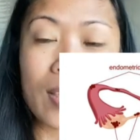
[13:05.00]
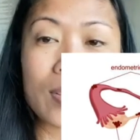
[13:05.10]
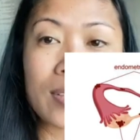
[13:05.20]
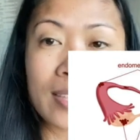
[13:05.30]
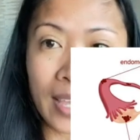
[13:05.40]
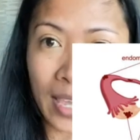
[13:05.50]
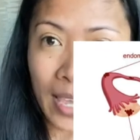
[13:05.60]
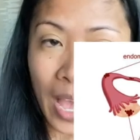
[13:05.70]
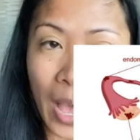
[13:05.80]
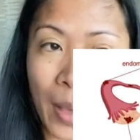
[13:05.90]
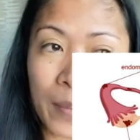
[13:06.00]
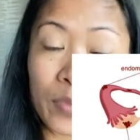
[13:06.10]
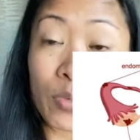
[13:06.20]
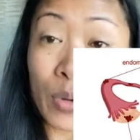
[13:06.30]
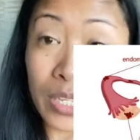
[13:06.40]
the
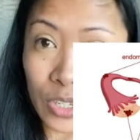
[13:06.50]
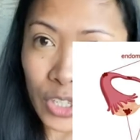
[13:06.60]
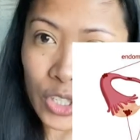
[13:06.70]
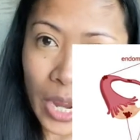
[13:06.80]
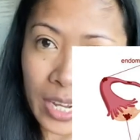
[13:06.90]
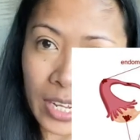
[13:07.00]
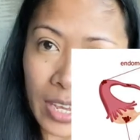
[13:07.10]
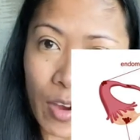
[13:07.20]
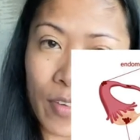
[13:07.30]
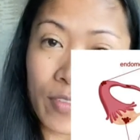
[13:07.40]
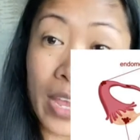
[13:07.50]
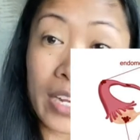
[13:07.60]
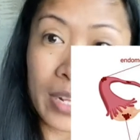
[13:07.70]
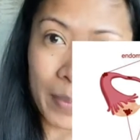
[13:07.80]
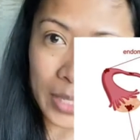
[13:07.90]
research study of
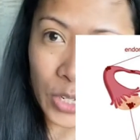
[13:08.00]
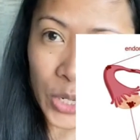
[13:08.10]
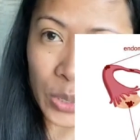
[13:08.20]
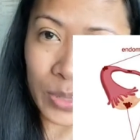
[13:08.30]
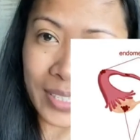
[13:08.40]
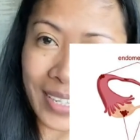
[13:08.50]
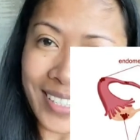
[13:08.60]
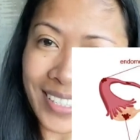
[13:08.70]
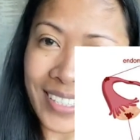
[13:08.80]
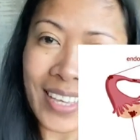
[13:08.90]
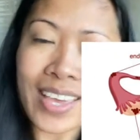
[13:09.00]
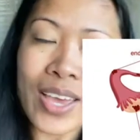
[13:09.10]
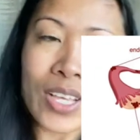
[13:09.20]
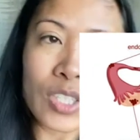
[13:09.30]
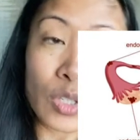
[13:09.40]
endometriosis.
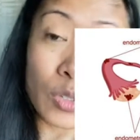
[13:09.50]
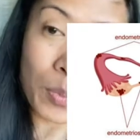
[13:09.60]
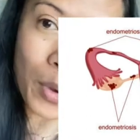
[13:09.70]
So tomorrow